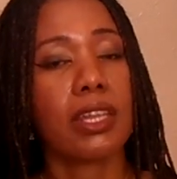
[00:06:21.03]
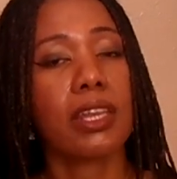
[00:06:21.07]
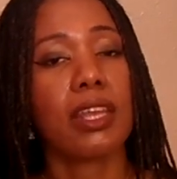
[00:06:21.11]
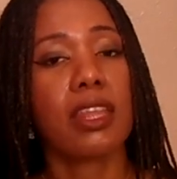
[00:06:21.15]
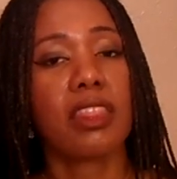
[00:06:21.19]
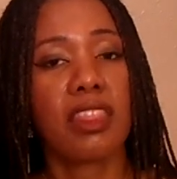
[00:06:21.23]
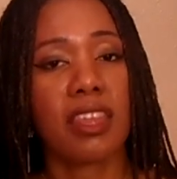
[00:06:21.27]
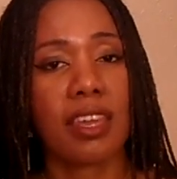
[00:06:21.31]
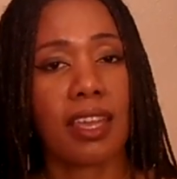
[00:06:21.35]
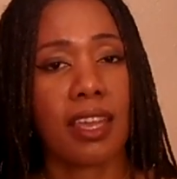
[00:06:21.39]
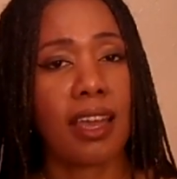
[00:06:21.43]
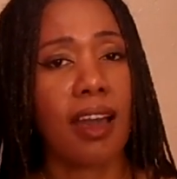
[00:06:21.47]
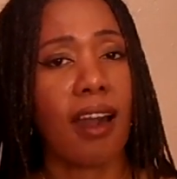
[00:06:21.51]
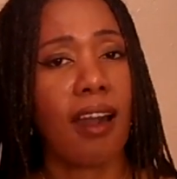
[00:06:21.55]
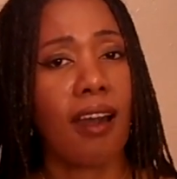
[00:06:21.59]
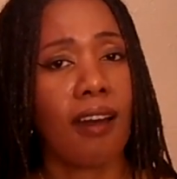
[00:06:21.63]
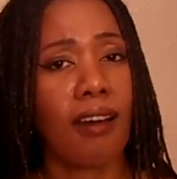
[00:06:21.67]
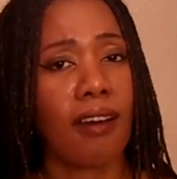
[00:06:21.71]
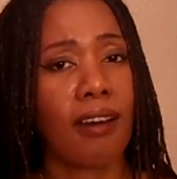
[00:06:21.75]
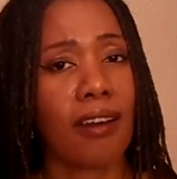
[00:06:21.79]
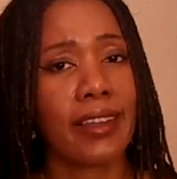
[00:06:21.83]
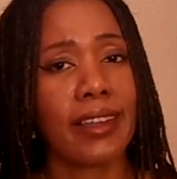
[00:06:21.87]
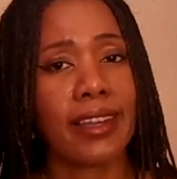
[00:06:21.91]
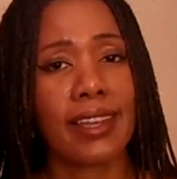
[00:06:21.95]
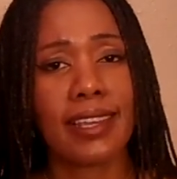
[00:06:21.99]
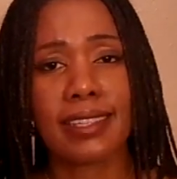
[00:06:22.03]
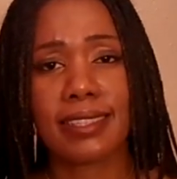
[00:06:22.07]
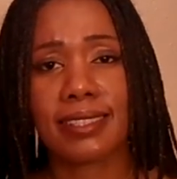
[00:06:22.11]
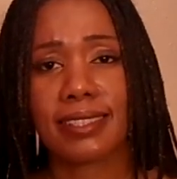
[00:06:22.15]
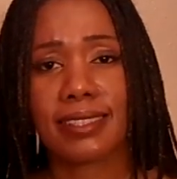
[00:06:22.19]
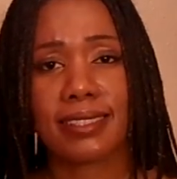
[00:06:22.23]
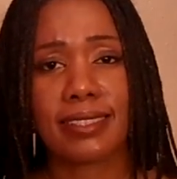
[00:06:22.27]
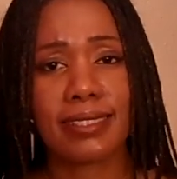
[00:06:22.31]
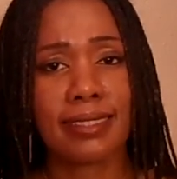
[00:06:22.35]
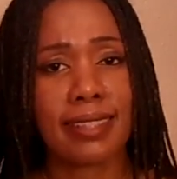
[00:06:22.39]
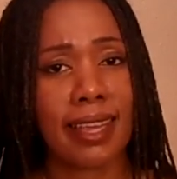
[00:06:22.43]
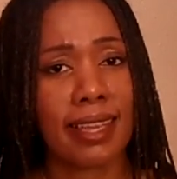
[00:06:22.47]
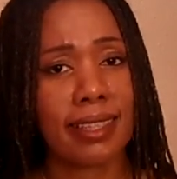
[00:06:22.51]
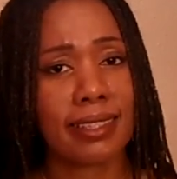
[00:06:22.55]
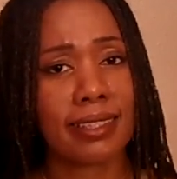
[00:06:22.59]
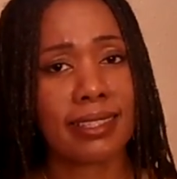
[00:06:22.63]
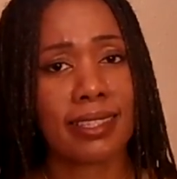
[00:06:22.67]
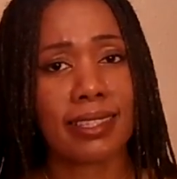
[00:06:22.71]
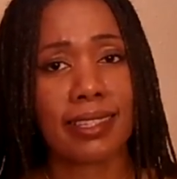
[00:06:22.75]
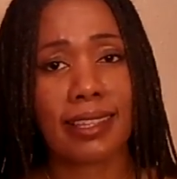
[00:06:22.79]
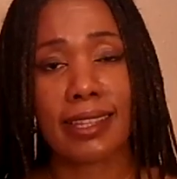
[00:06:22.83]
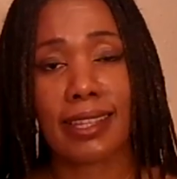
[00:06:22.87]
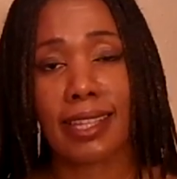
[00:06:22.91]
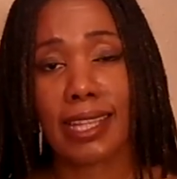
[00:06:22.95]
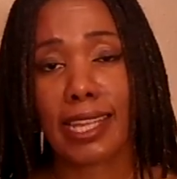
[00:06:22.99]
they are
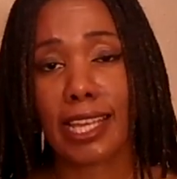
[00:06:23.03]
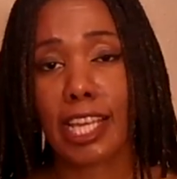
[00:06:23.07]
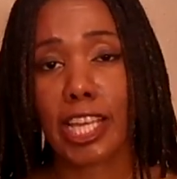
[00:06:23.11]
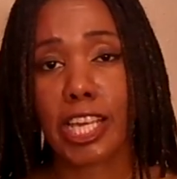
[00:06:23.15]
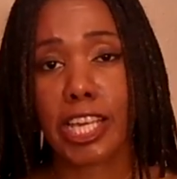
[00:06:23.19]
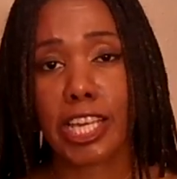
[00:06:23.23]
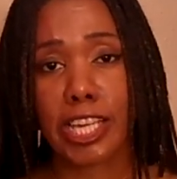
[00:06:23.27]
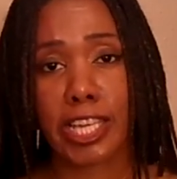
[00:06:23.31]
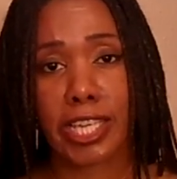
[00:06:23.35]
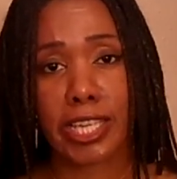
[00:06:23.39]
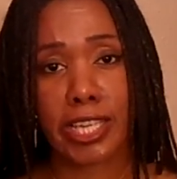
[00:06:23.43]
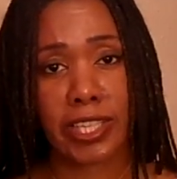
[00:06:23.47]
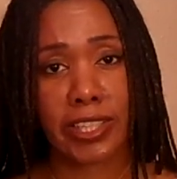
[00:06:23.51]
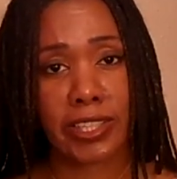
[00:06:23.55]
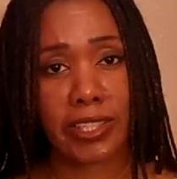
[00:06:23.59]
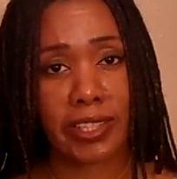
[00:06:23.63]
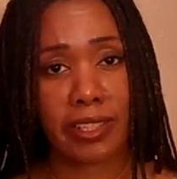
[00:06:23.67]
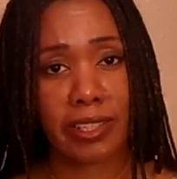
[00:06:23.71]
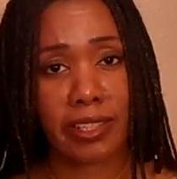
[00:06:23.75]
ecstatically good.